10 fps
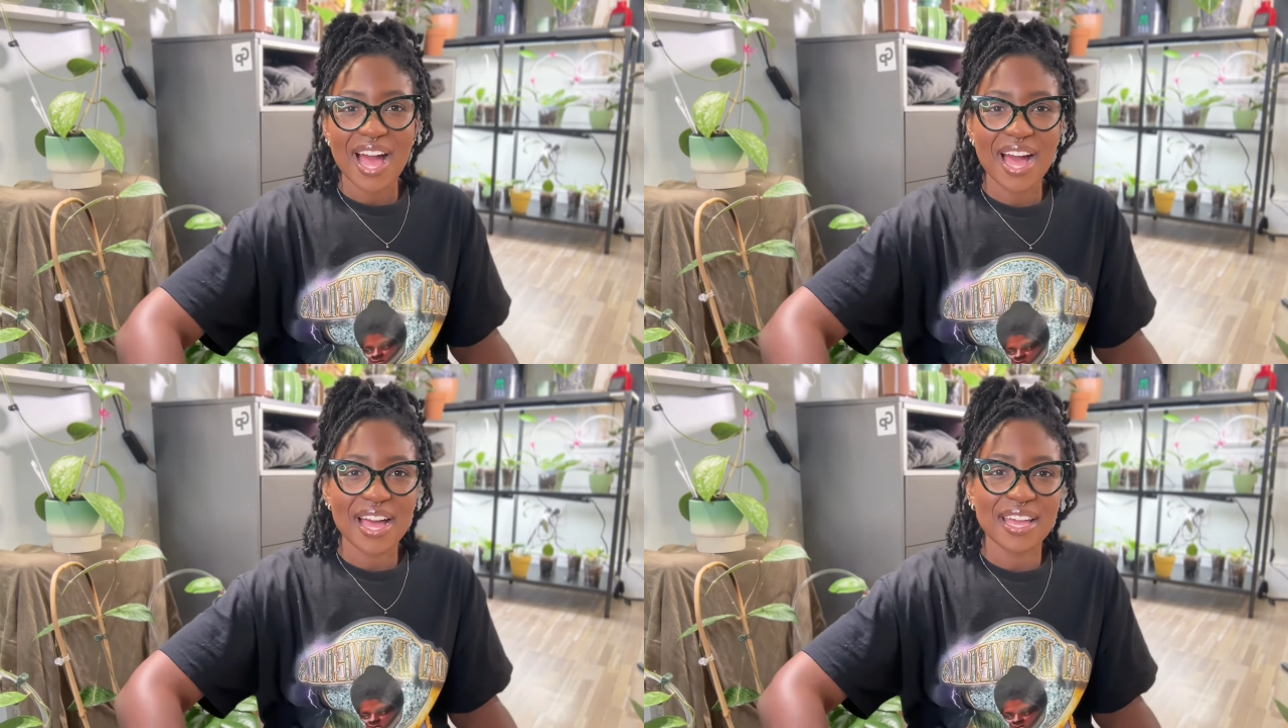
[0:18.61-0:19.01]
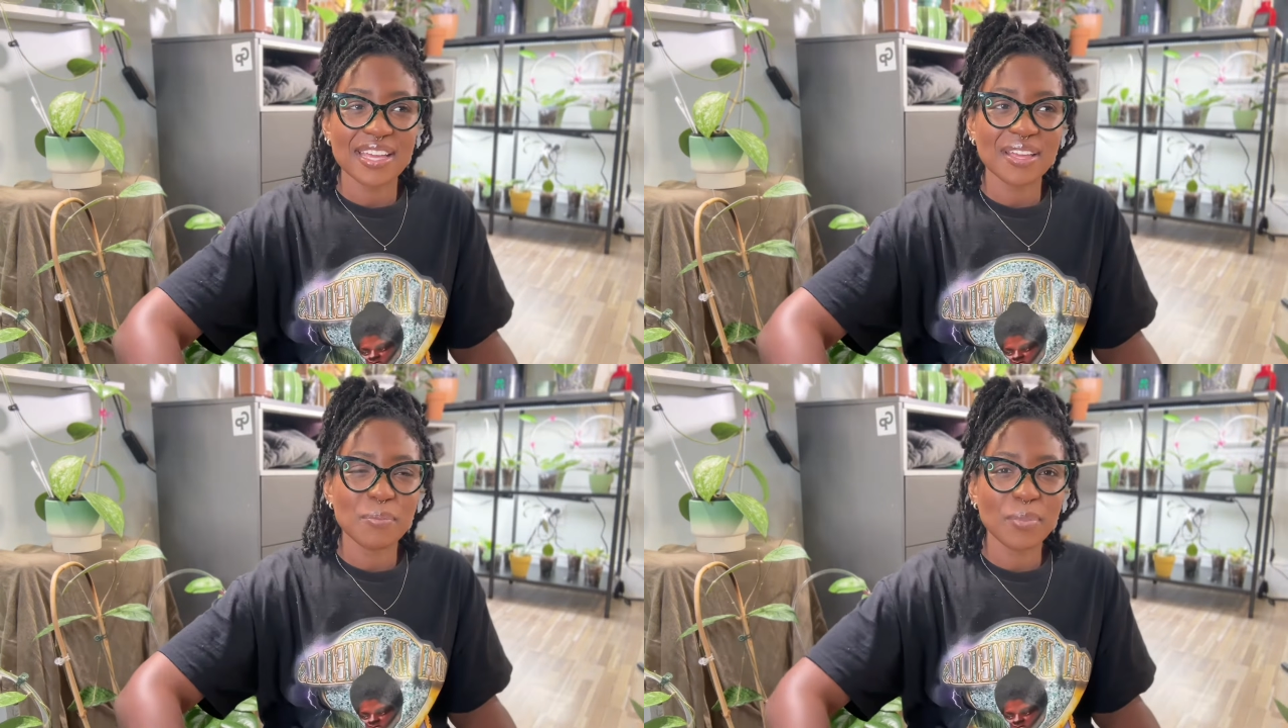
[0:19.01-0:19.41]

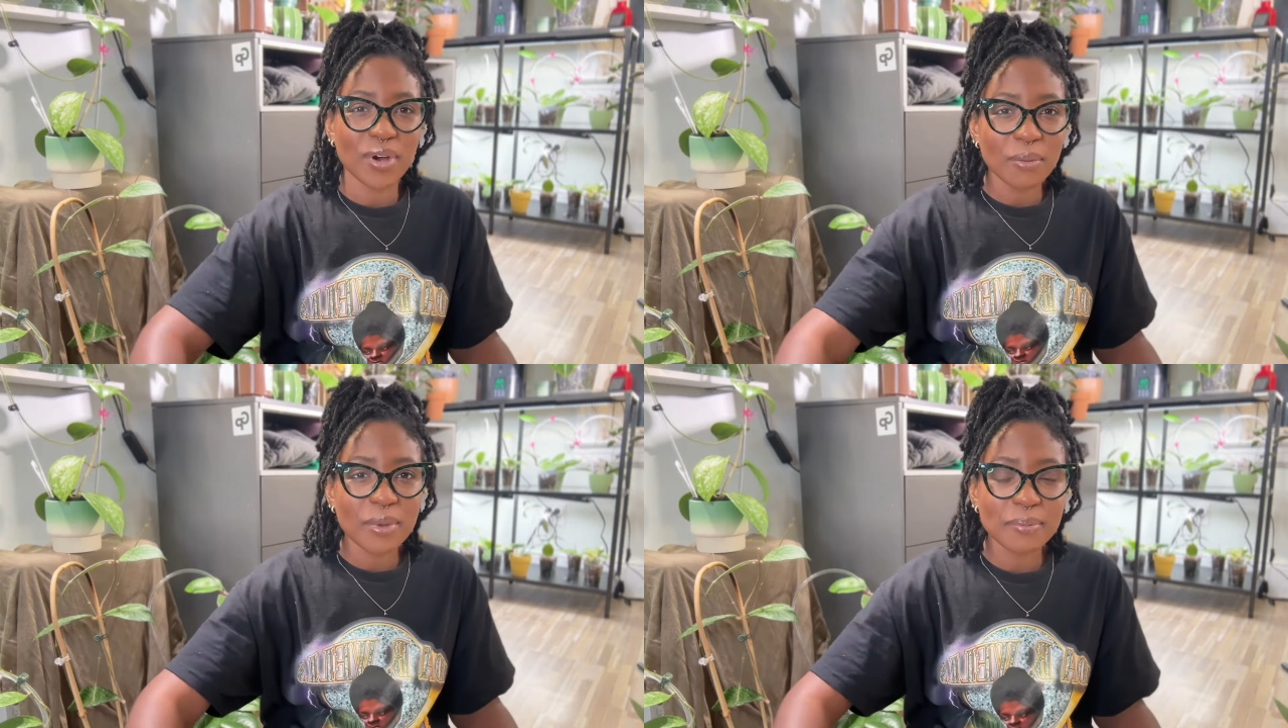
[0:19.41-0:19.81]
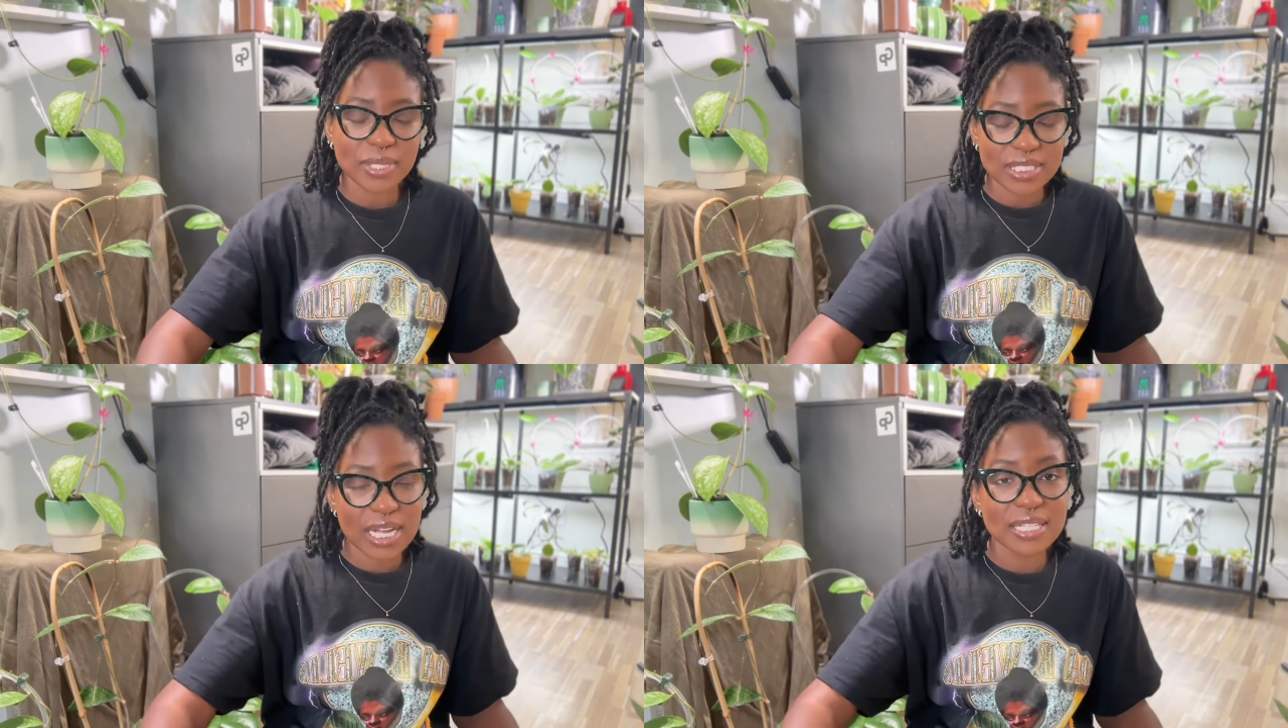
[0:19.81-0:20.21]
I bought my
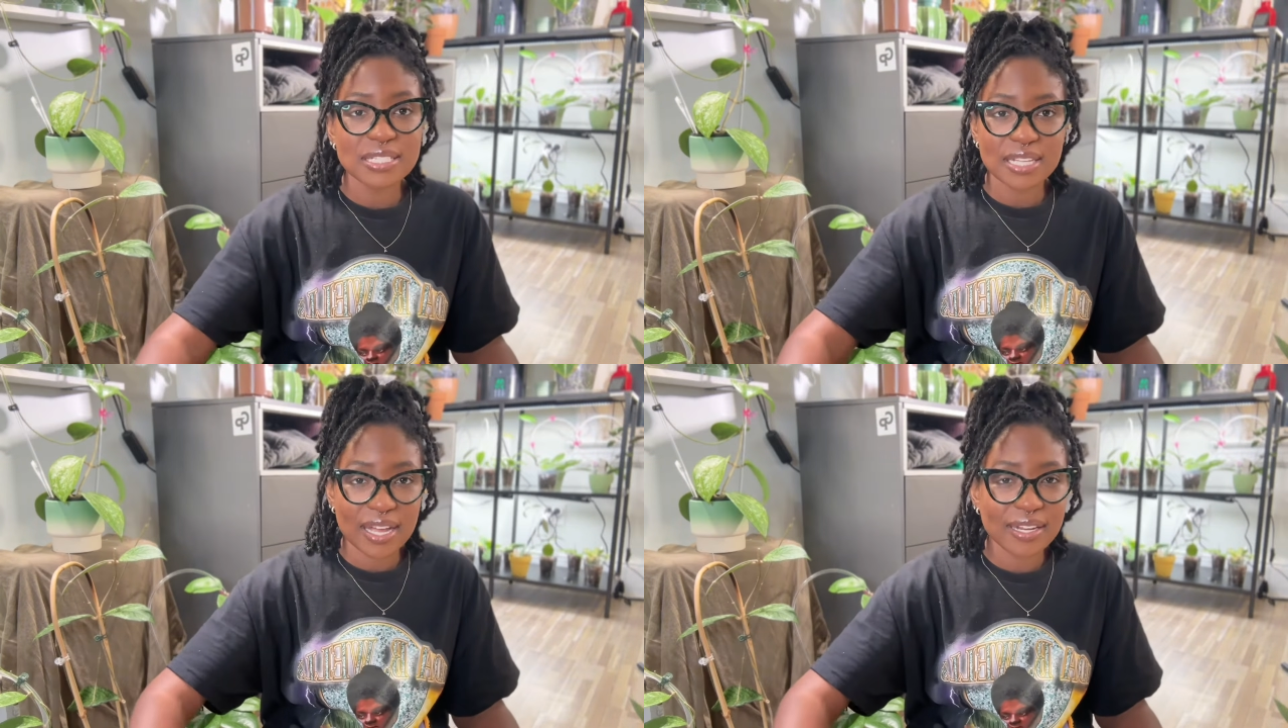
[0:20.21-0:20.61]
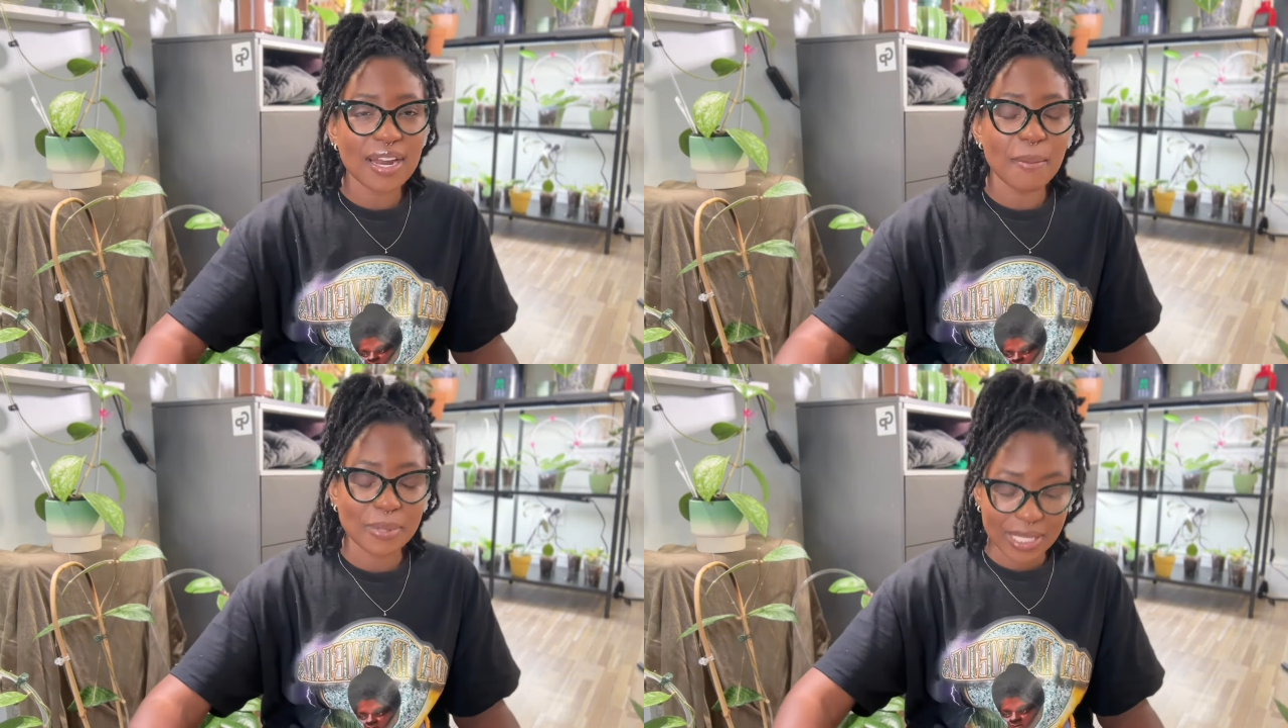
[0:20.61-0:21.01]
plants. I
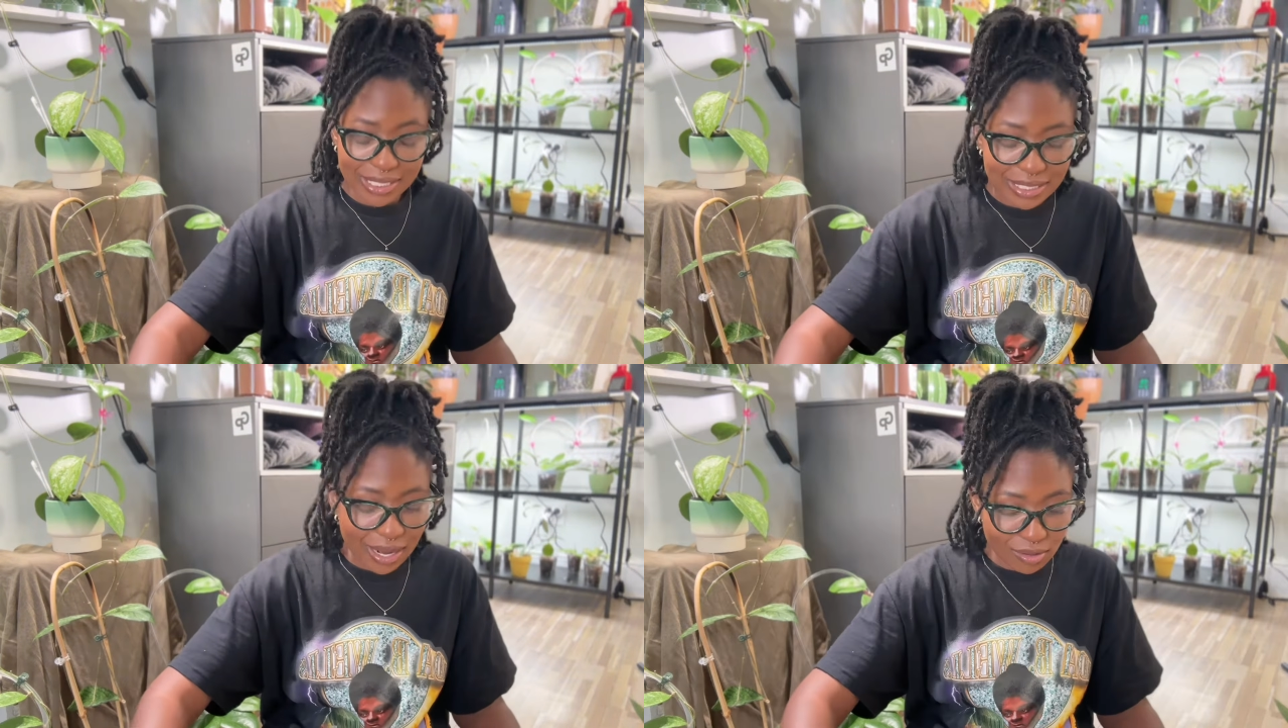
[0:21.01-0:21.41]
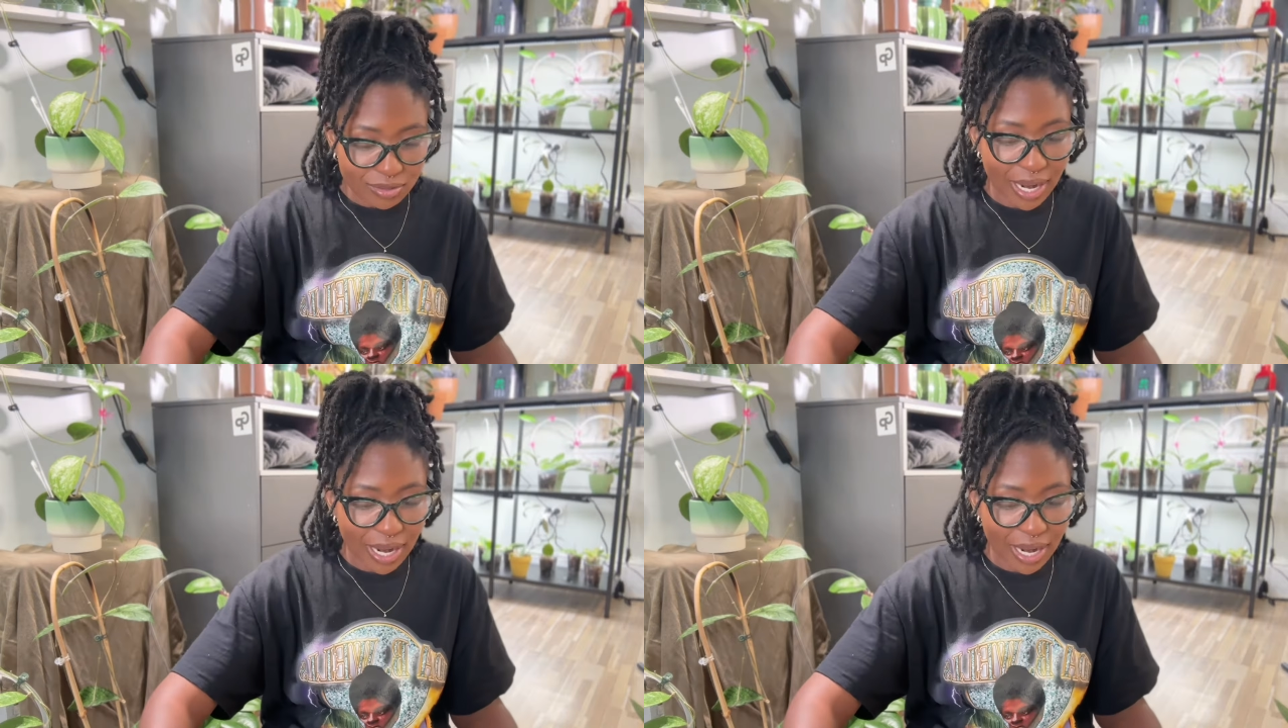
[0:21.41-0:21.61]
planned it out.